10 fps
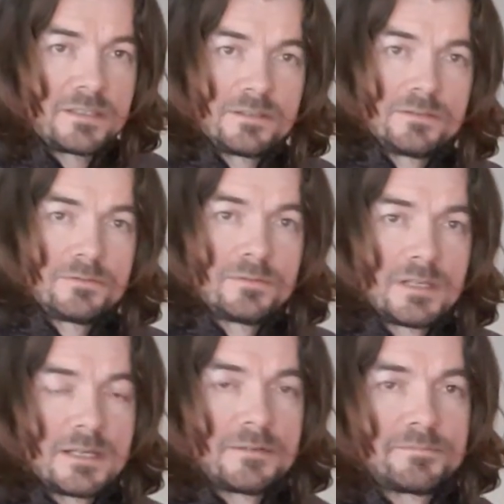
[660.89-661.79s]

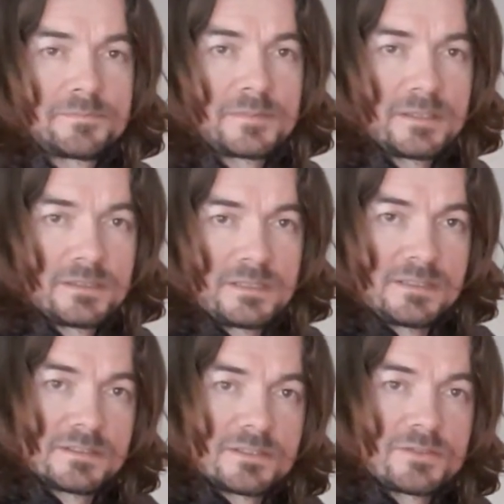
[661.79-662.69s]
you
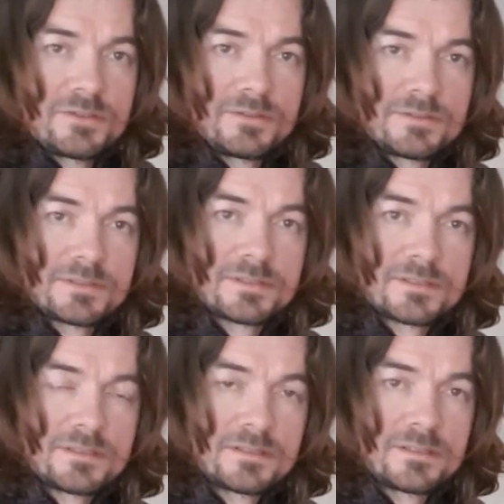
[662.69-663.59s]
need to choose
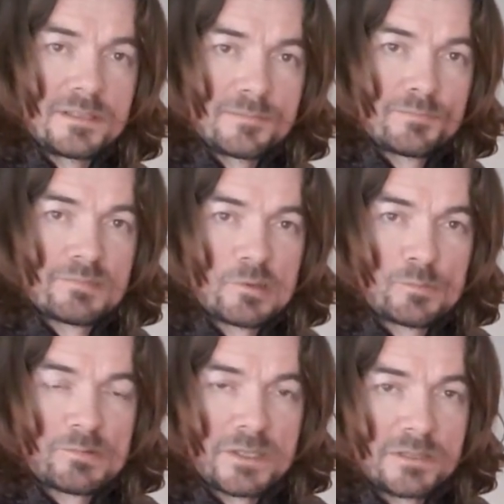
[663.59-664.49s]
the
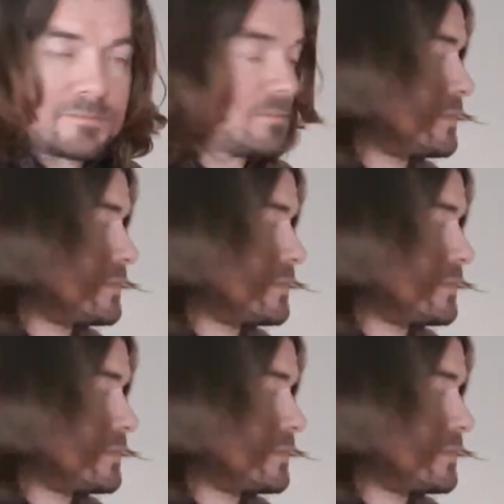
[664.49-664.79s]
appropriate